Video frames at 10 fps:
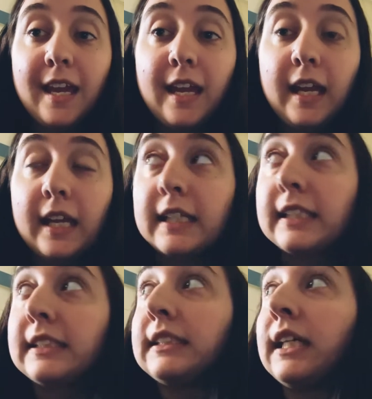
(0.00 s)

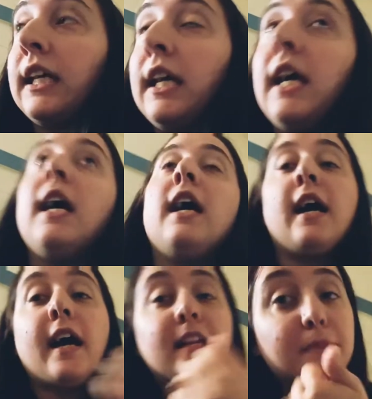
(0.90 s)
And
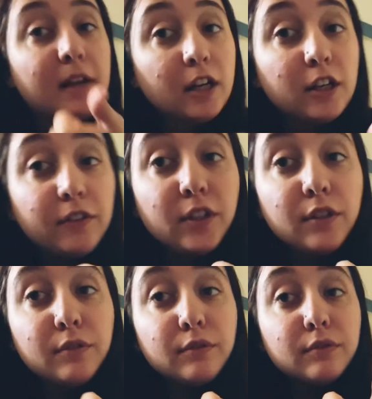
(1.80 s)
I did my
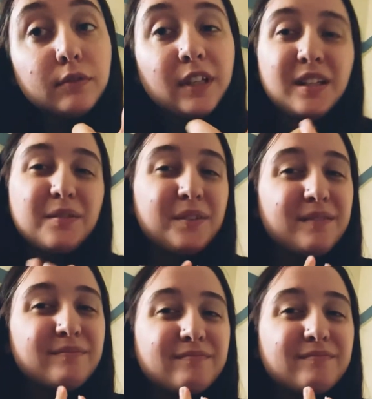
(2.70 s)
interview and it went